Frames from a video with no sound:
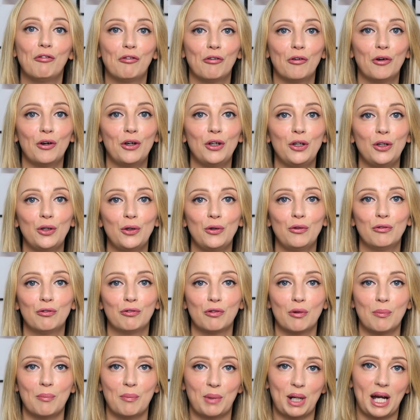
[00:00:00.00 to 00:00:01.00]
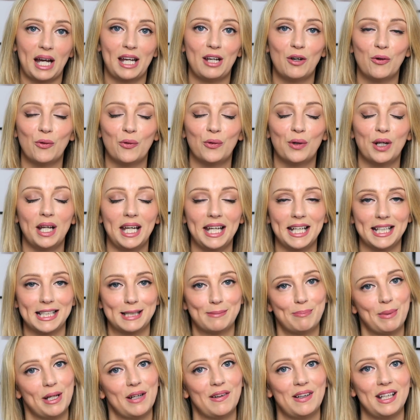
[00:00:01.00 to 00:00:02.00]
for you from my own
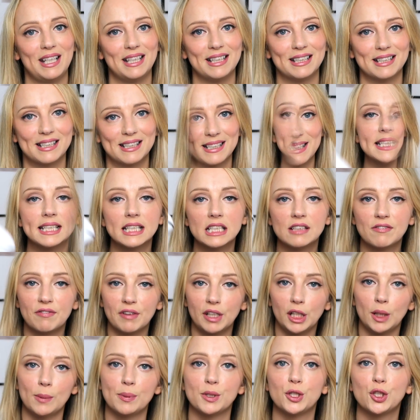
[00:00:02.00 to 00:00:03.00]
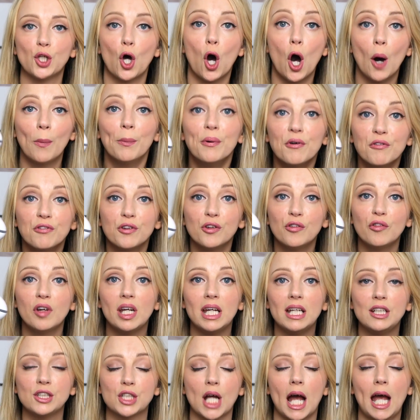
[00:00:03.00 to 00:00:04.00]
experience. So this is Philips' top of the
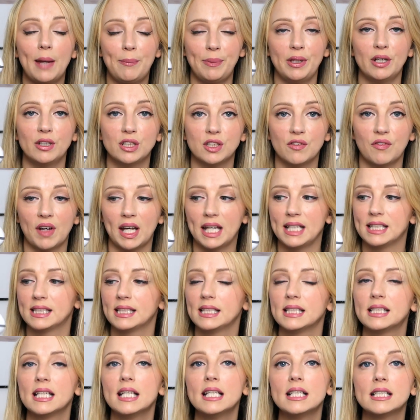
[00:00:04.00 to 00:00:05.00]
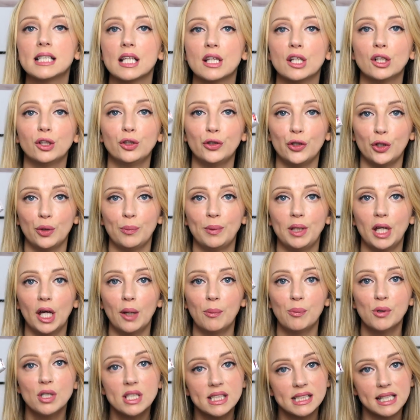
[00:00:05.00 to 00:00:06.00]
range IPL device. This is the
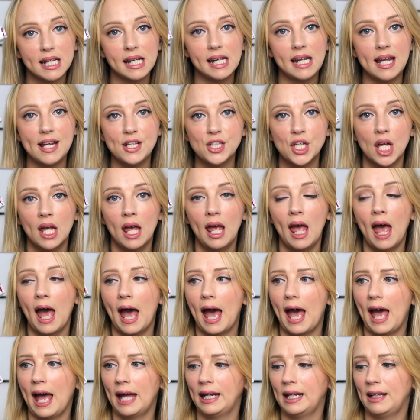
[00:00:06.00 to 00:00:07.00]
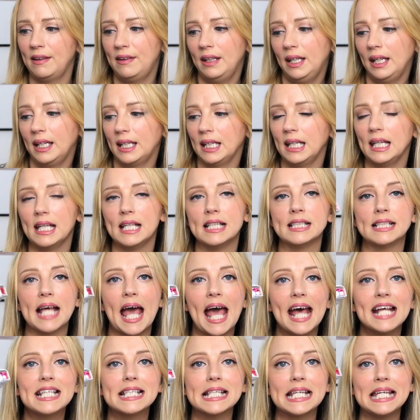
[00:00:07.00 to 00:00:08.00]
Lumea Prestige, and I think it is
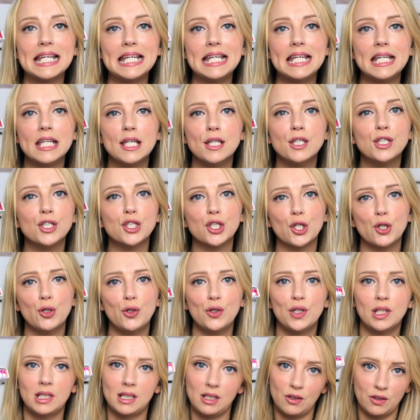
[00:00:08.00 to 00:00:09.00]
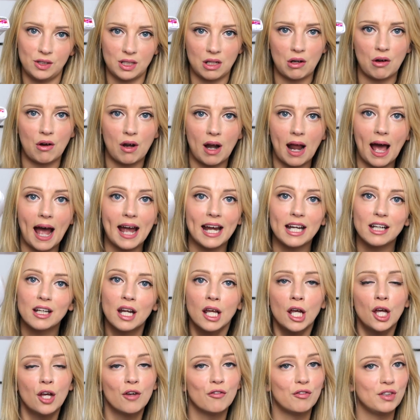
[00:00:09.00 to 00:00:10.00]

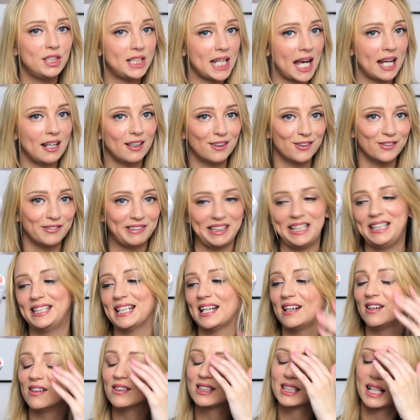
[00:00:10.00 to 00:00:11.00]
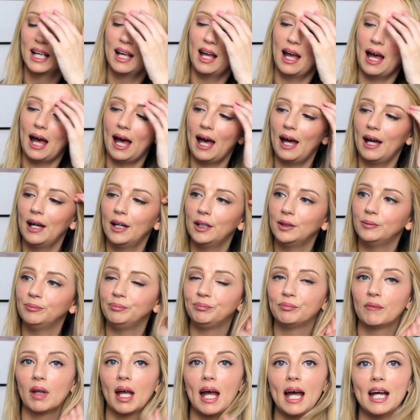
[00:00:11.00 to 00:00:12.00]
SE2009 for technical details.
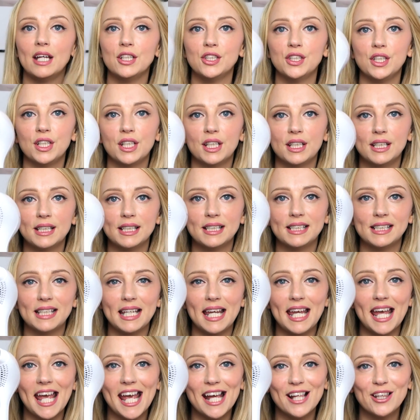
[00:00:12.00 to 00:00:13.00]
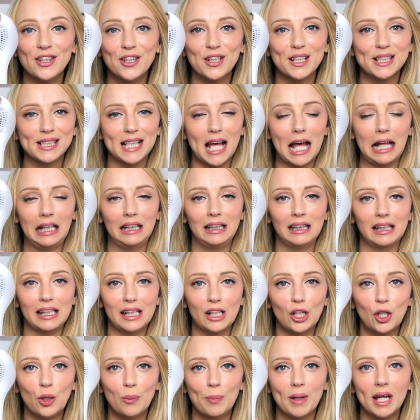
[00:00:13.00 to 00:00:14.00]
As you can see, it looks a
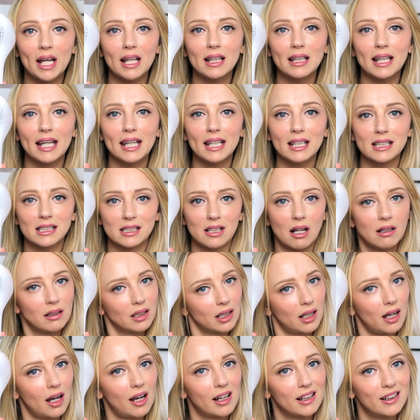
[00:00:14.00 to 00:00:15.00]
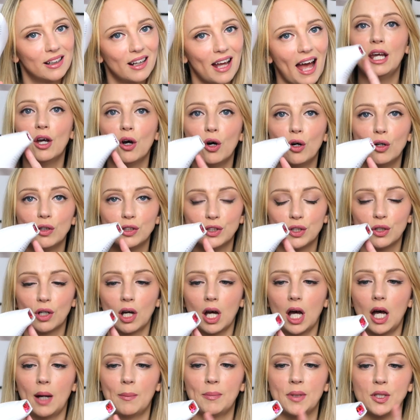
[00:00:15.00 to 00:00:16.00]
little bit like a stunt gun. It also
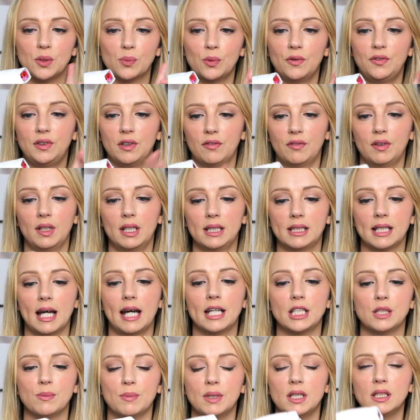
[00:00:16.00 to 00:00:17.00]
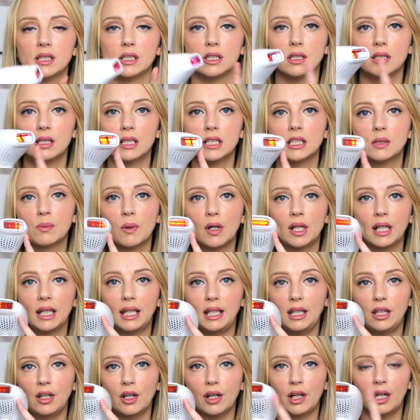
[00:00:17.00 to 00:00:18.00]
comes with different attachments. So this one
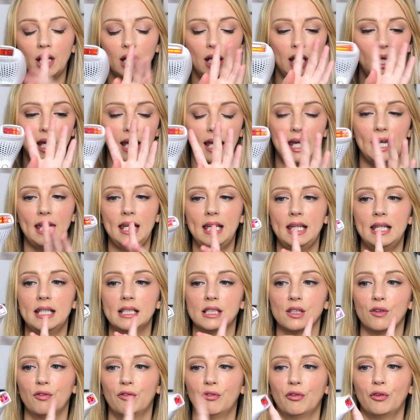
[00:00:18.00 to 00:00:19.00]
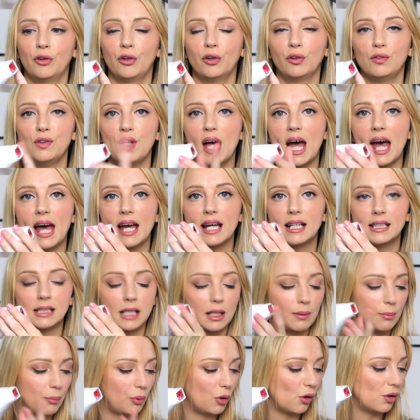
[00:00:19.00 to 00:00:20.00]
here is for your legs
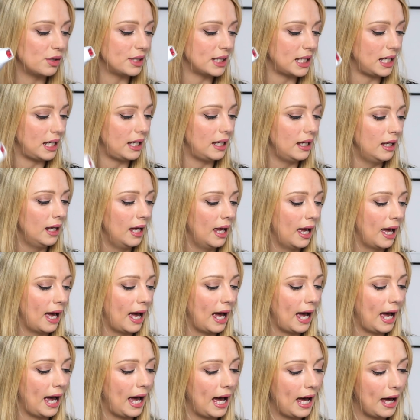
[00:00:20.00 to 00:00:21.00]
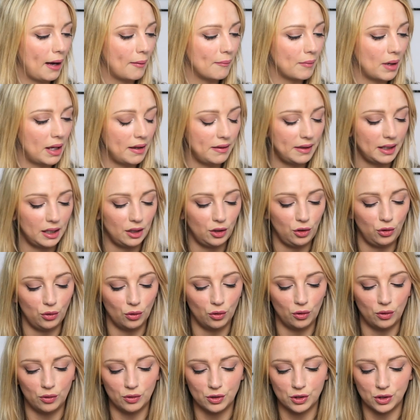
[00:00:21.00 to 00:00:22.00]
and body. Then you
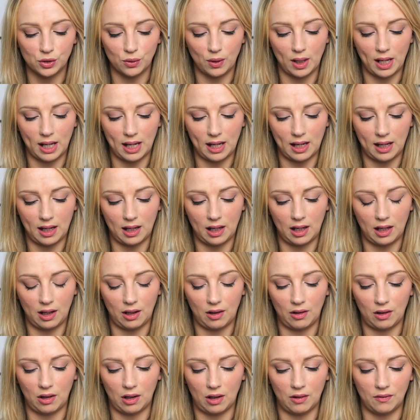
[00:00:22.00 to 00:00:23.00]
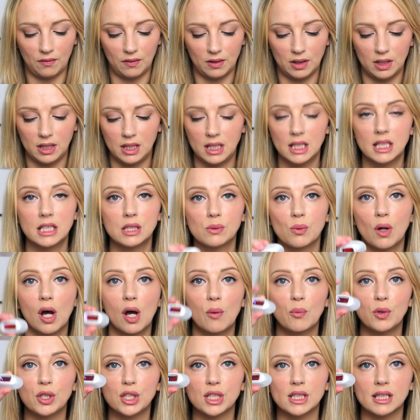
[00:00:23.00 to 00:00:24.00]
also have this
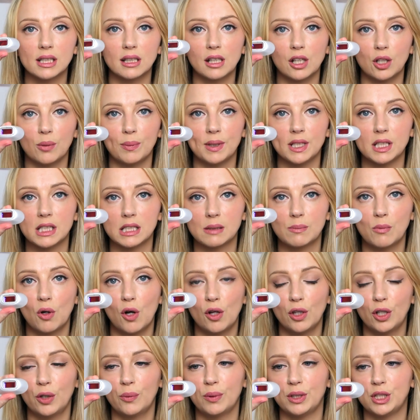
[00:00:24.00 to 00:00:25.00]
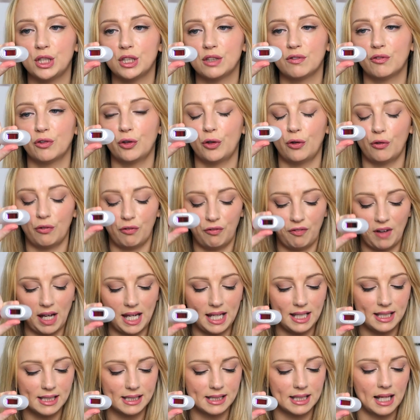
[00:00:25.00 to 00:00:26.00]
one, which is a little bit smaller, which is for your
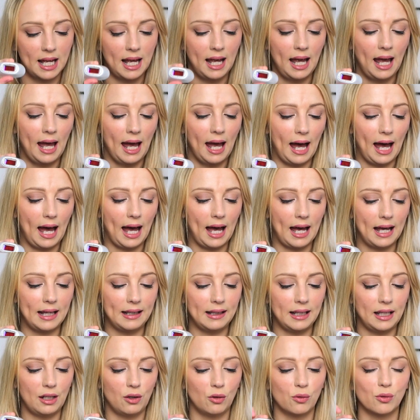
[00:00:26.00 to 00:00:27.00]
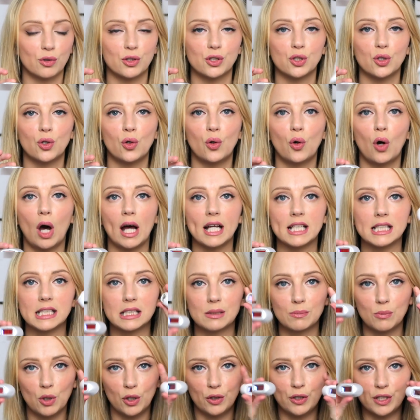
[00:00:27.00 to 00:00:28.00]
face. And then also a
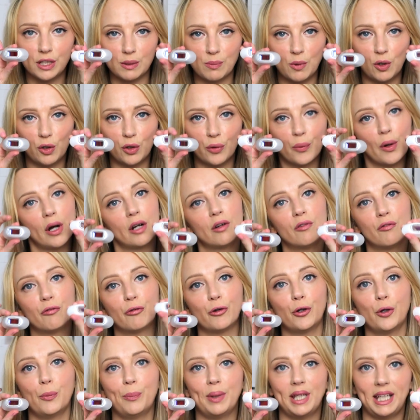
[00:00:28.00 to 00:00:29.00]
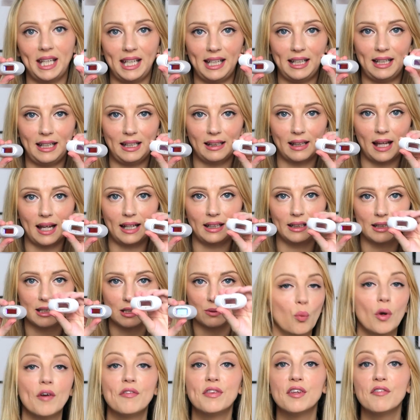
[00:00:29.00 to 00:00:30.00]
smaller one for your bikini line.
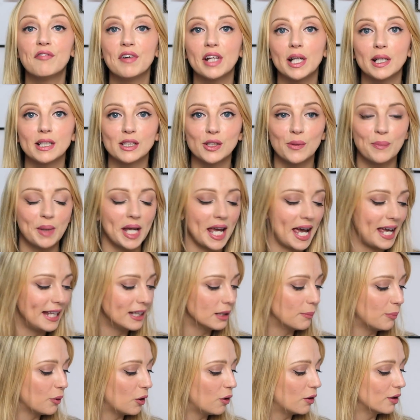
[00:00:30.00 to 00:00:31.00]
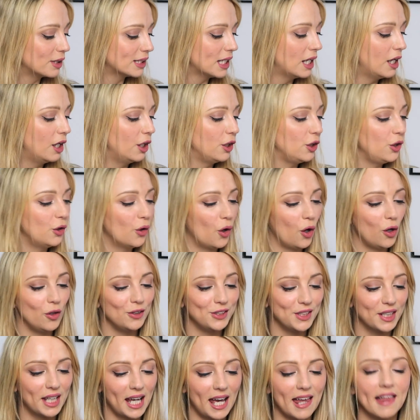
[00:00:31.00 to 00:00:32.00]
With the Philips Lumea in the box, you
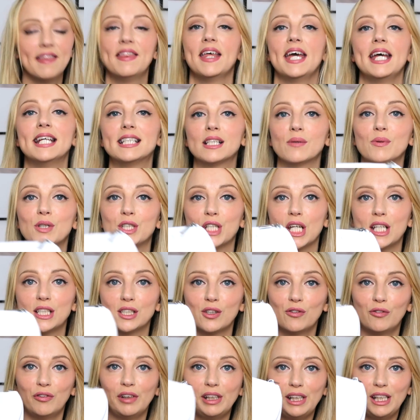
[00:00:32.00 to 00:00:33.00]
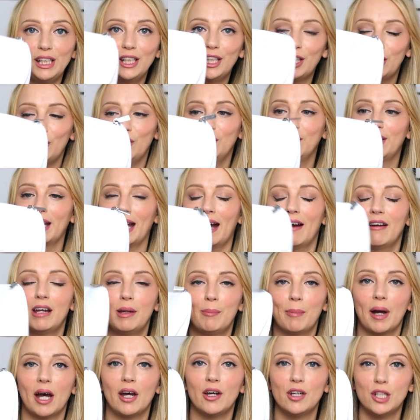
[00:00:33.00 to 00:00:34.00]
also get this, which is a really cute
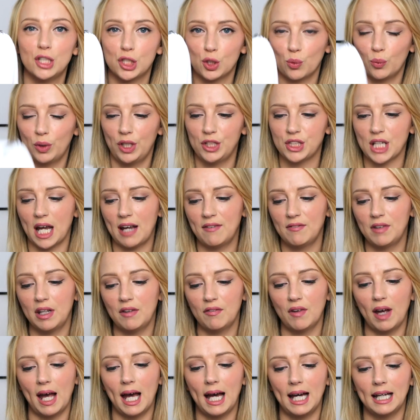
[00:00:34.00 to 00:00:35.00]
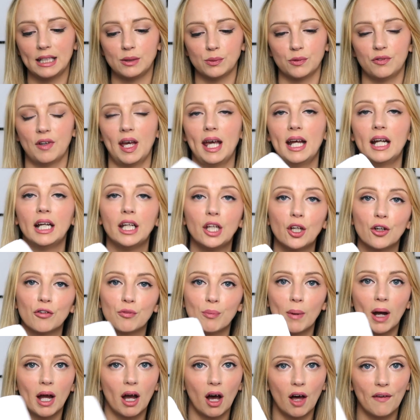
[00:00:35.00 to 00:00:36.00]
carry pouch, which I've never had with any
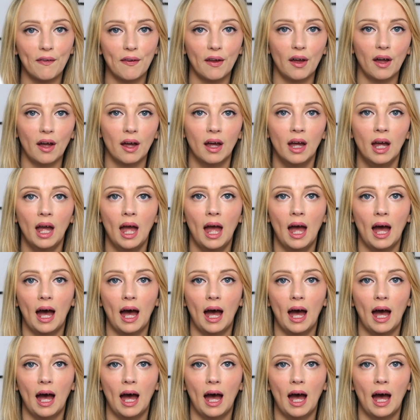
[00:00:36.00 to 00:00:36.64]
of my other